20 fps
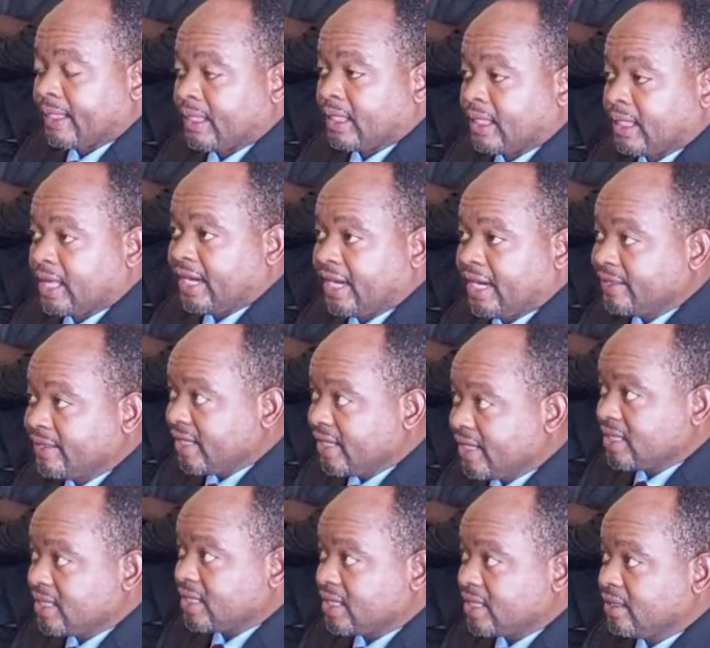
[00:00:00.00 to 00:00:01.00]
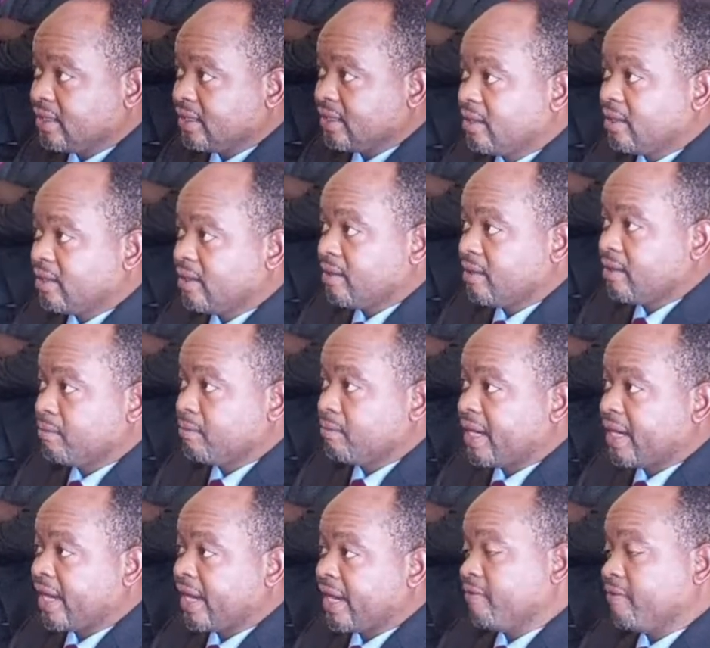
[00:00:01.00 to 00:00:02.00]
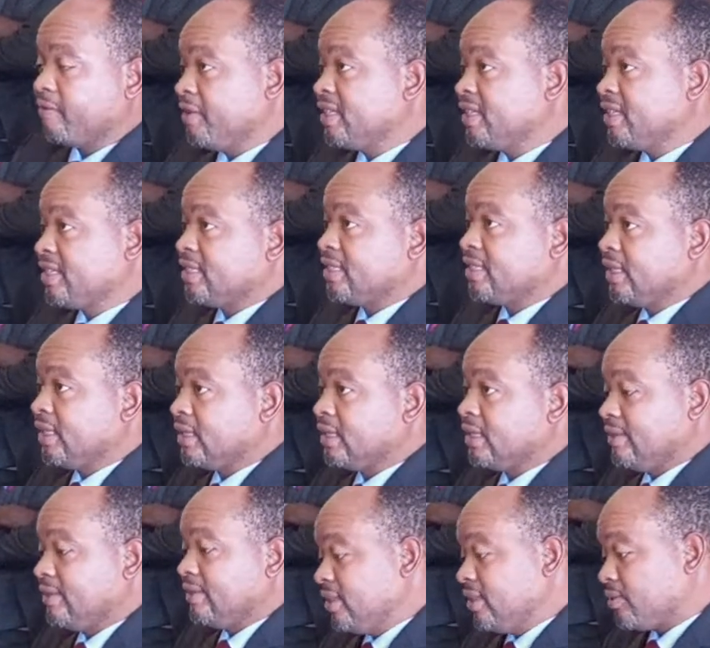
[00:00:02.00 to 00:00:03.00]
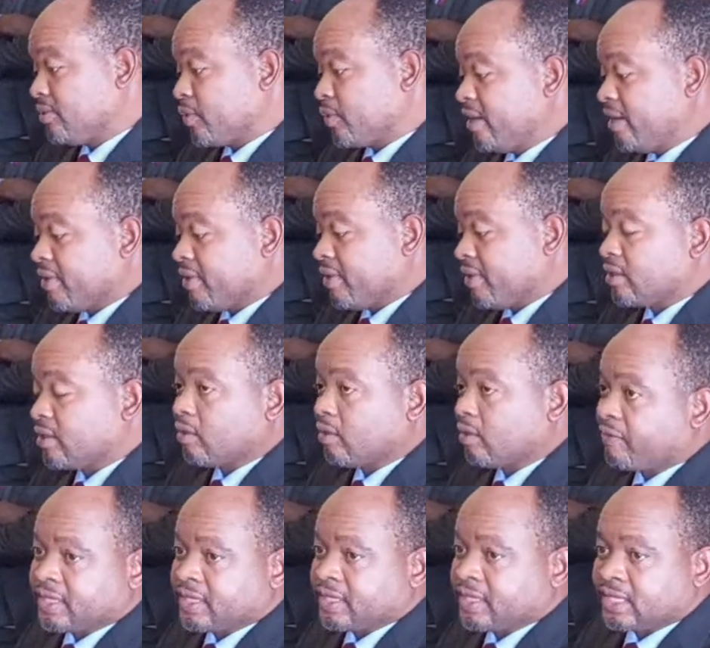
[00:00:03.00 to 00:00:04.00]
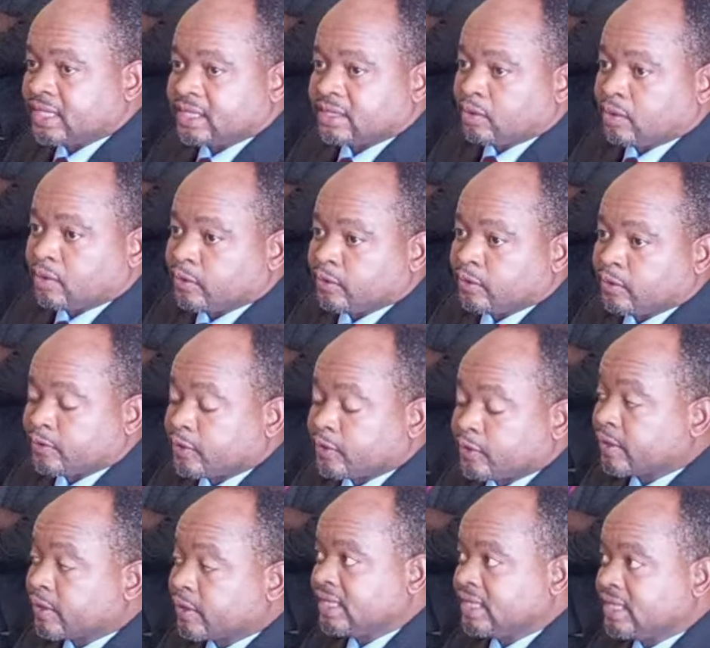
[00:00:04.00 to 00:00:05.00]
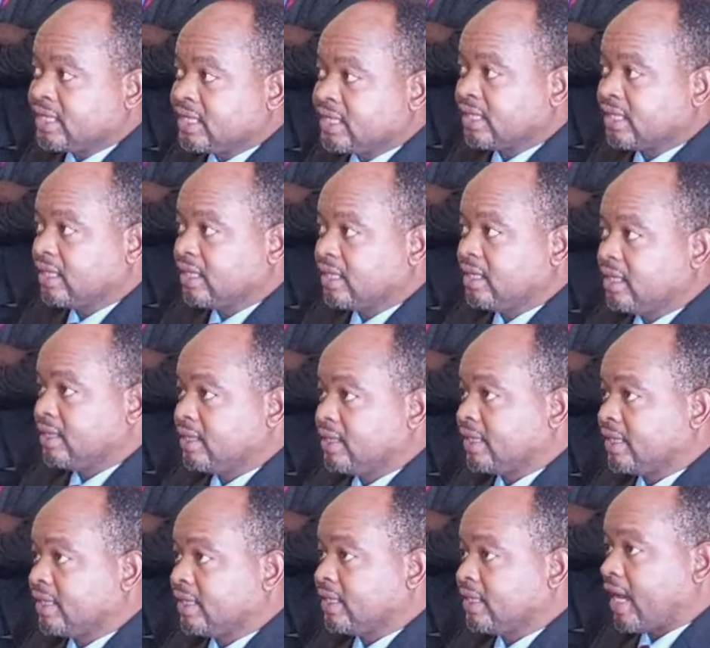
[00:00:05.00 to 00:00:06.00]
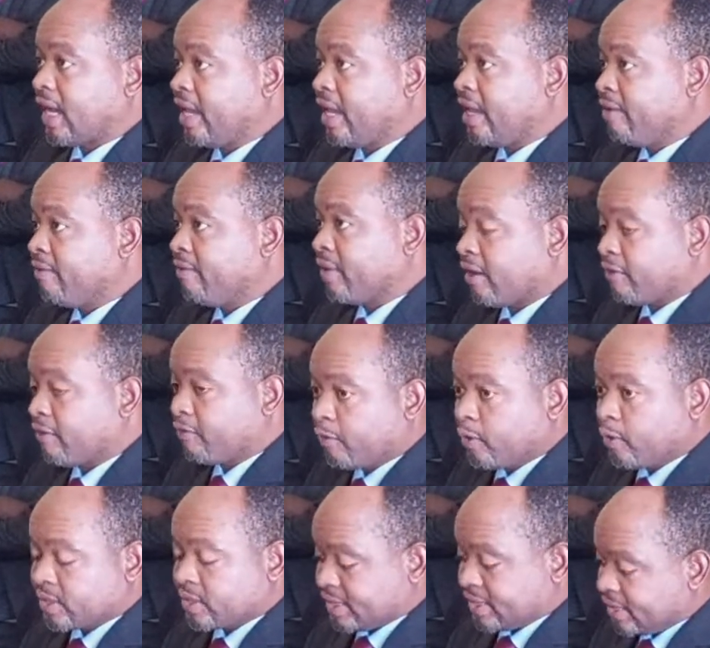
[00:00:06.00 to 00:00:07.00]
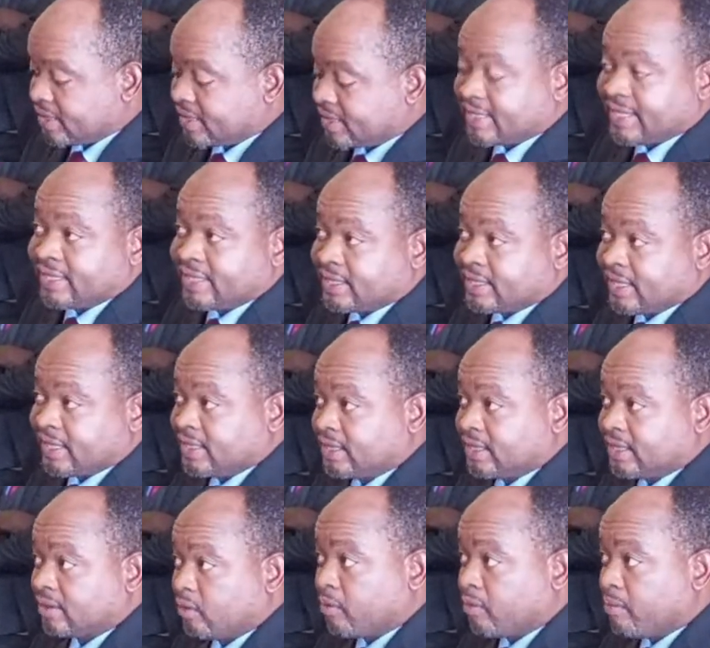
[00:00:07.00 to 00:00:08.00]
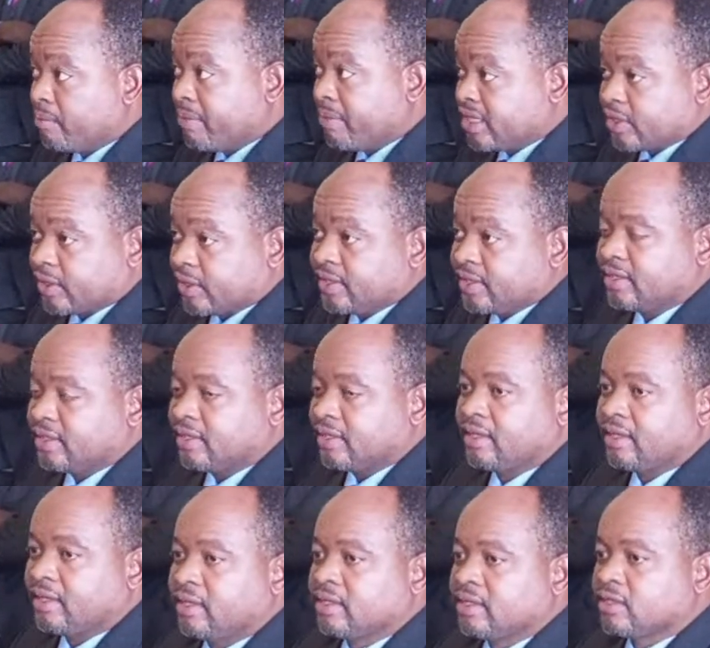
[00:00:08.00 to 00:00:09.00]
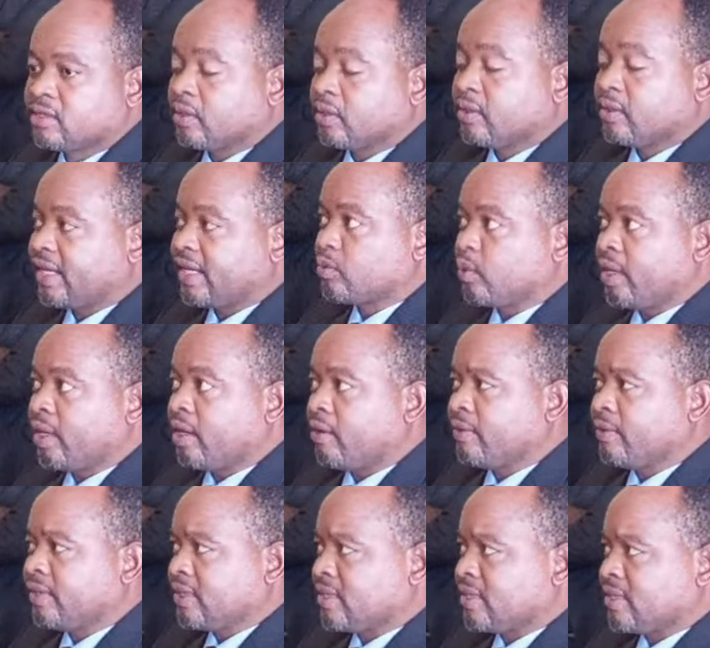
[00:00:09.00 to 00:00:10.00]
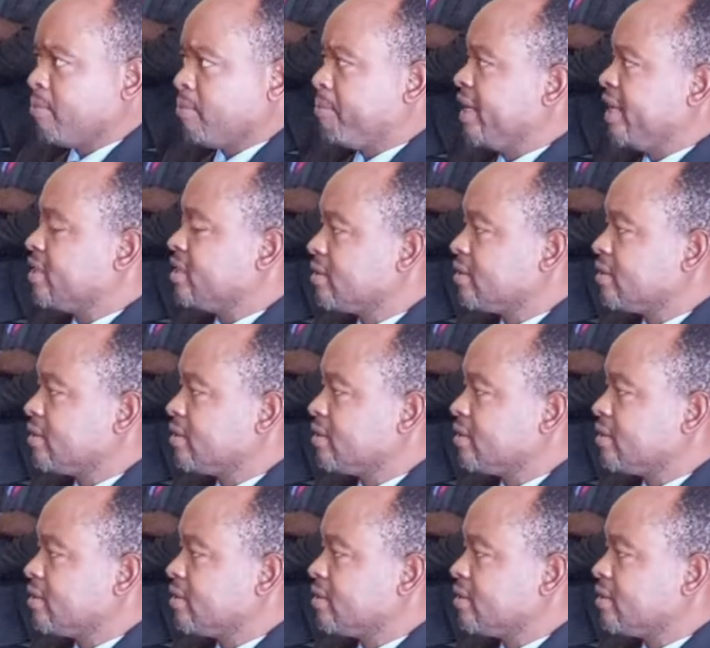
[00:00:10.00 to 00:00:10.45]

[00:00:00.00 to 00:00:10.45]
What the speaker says: and the nation by visiting these relevant offices or authorities that I have aforesaid stated or mentioned, so that we are on the same page.